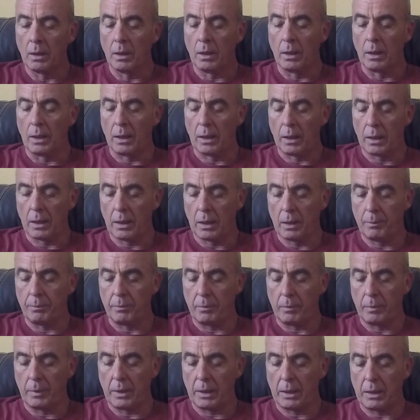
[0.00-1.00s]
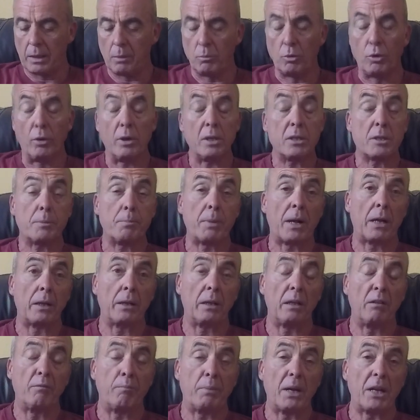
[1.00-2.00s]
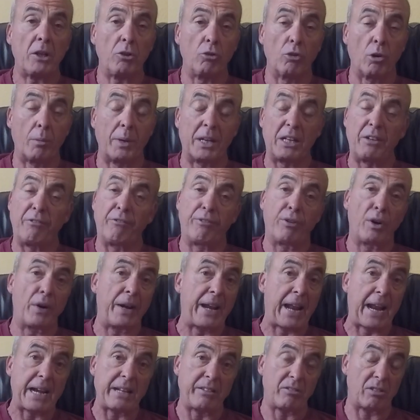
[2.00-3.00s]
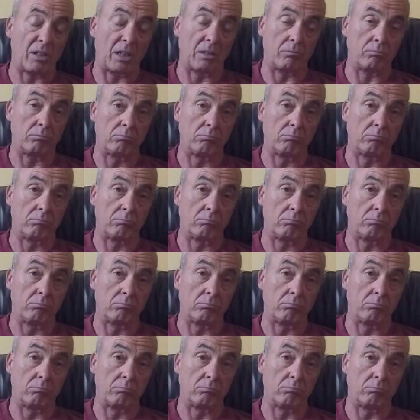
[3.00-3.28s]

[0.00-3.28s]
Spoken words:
them. In the municipality of Benidorm, I didn't find anything.